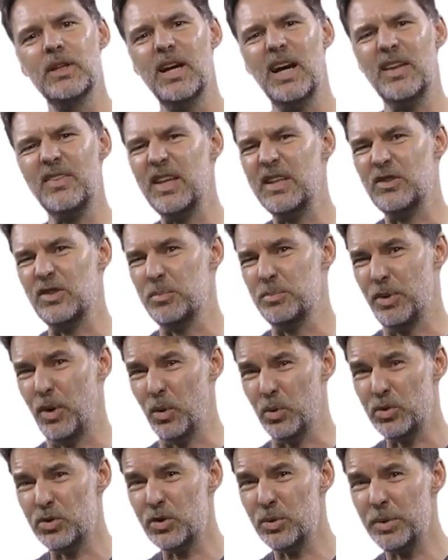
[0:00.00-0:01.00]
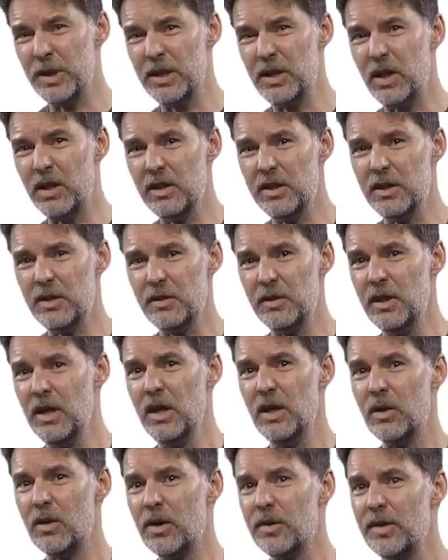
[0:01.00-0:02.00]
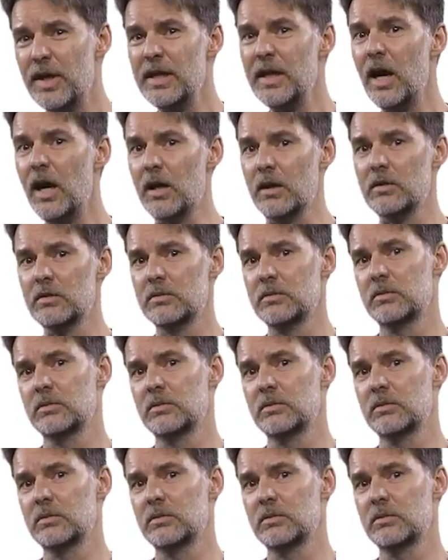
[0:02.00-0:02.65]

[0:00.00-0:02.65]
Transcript: Are they supposed to be null here, or are they not?